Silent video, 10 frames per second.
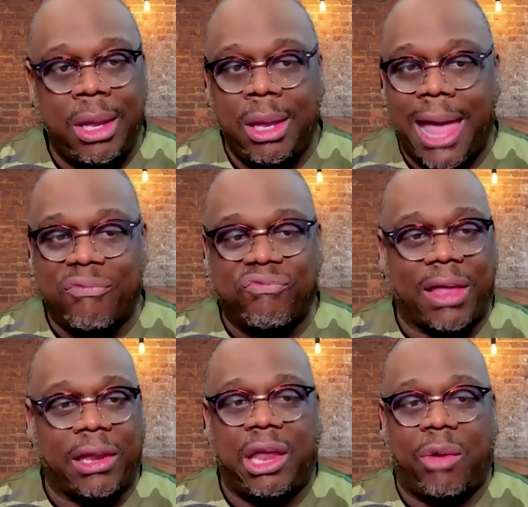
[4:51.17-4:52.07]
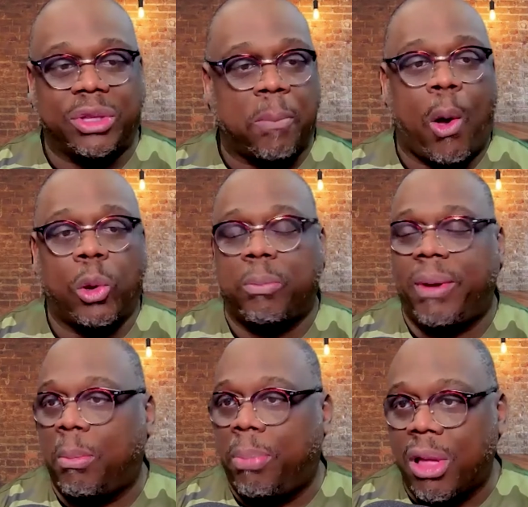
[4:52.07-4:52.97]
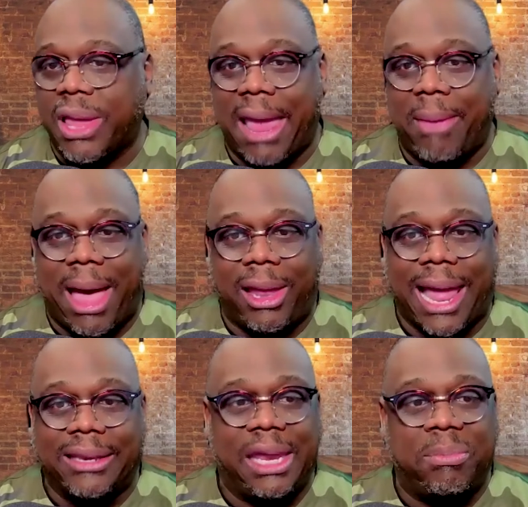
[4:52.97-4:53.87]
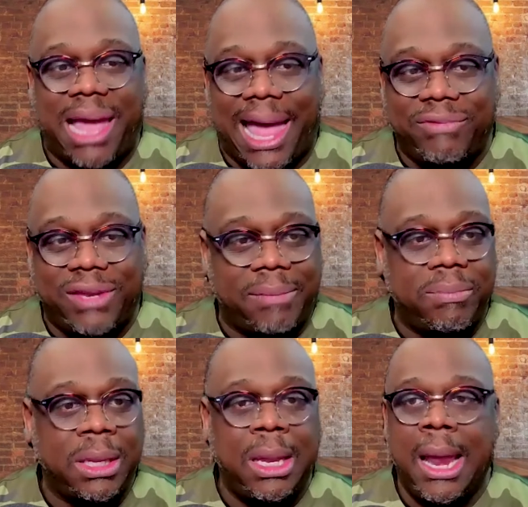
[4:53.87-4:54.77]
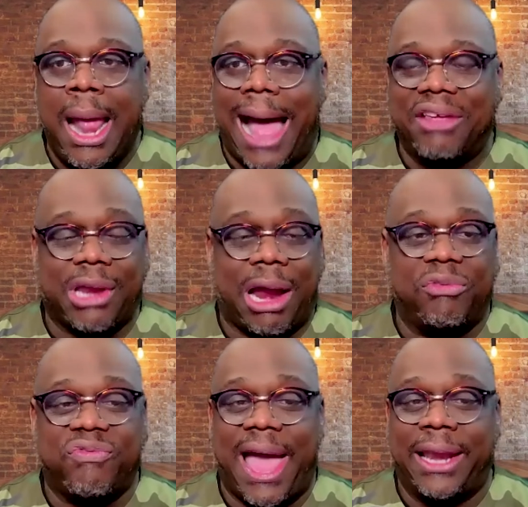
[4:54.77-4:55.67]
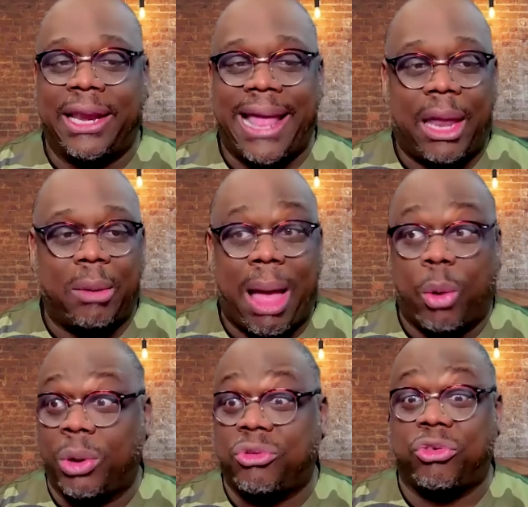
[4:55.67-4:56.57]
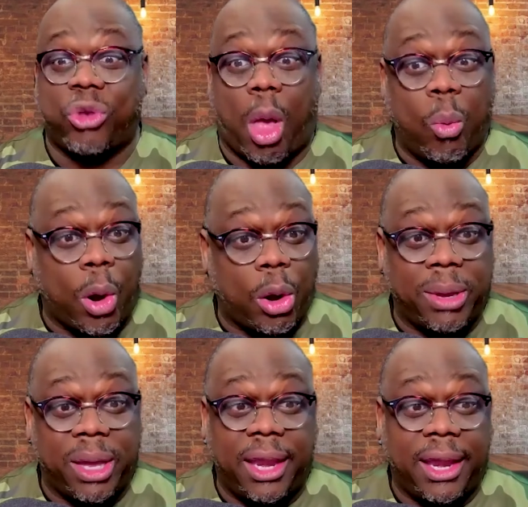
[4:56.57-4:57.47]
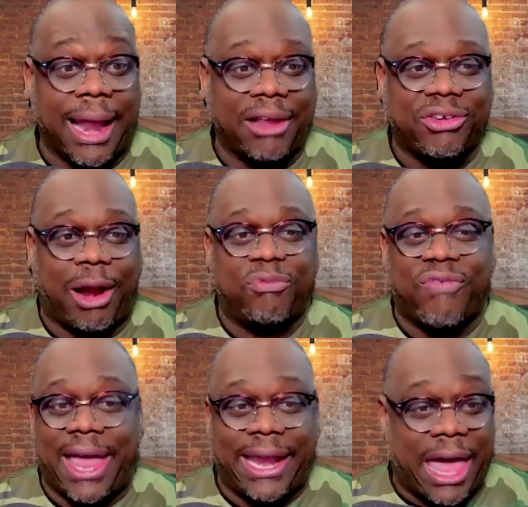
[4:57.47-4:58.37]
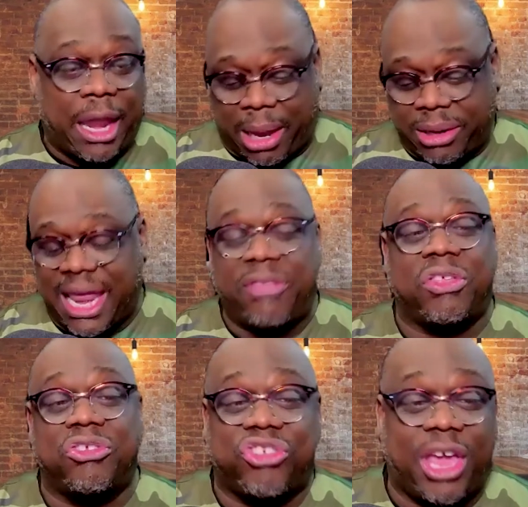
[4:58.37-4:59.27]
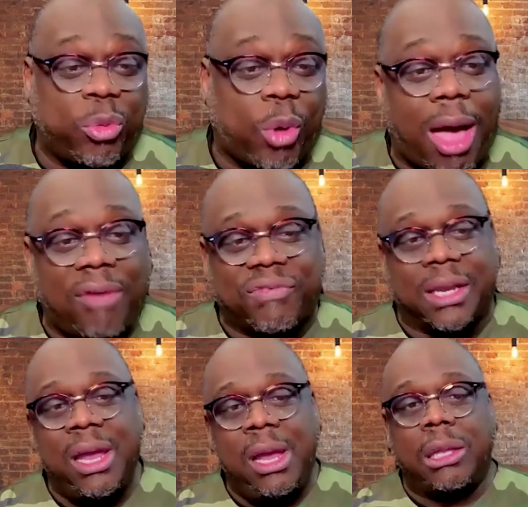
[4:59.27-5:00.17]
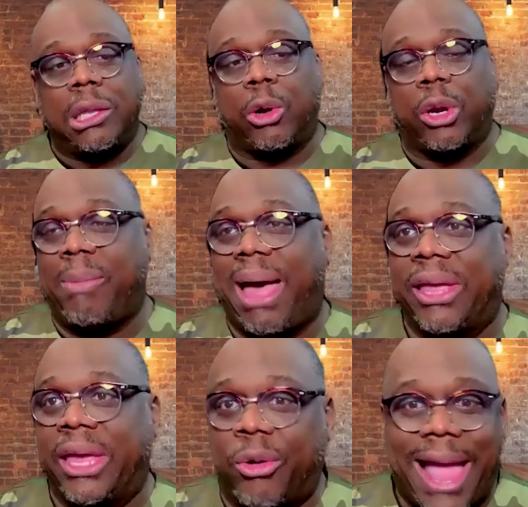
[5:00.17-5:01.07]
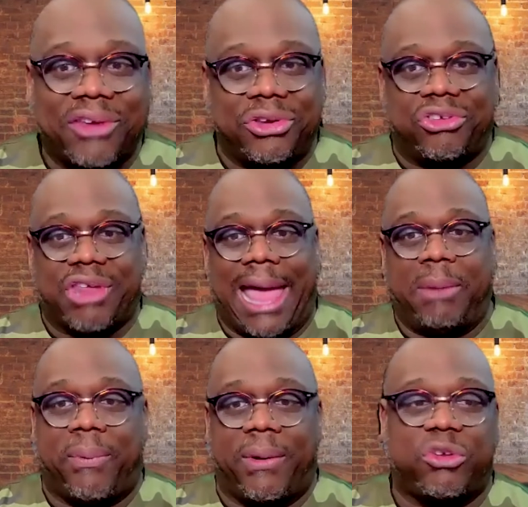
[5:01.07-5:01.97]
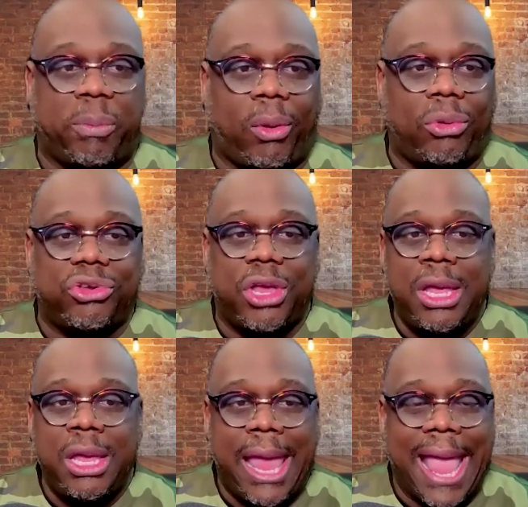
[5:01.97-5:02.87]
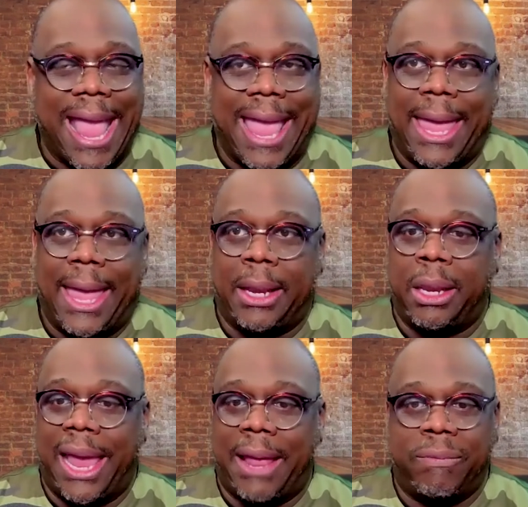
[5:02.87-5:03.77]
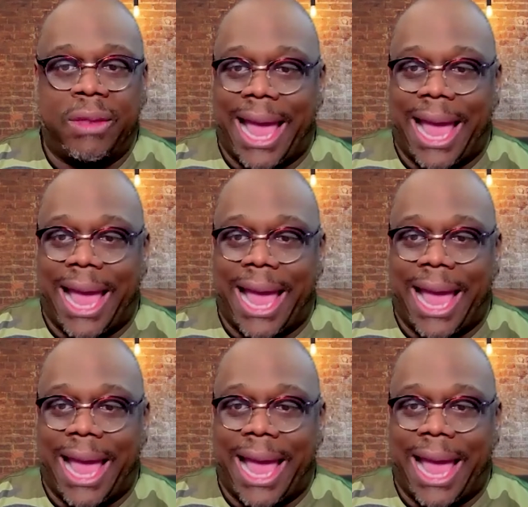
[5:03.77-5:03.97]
fell in love with the Polar Bear book came out. I deep dived it. I started finding out about Richard Saul Wurman, and I started finding out about Nathan Shedroff and learning about interaction design principles. And I